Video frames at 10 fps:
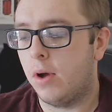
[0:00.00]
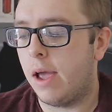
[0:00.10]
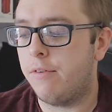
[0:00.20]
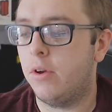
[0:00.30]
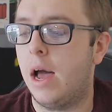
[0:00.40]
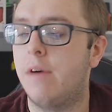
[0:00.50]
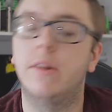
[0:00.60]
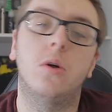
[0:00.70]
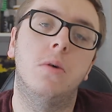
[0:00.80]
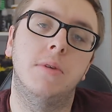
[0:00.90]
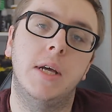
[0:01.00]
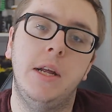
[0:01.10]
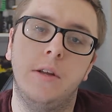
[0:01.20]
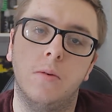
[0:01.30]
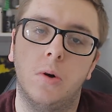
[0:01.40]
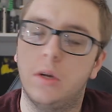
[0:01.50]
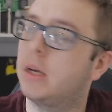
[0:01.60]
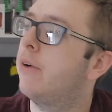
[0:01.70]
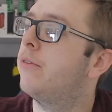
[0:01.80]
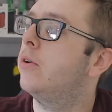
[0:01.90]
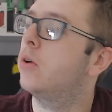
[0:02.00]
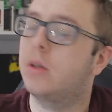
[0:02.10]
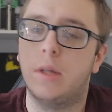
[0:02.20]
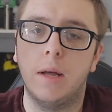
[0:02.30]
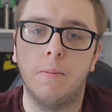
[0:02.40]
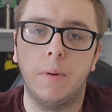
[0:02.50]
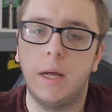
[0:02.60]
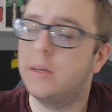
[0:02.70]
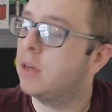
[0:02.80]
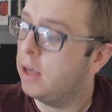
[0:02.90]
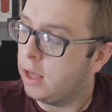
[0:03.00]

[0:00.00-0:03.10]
If you have a Topside and you want to give your 10 pence,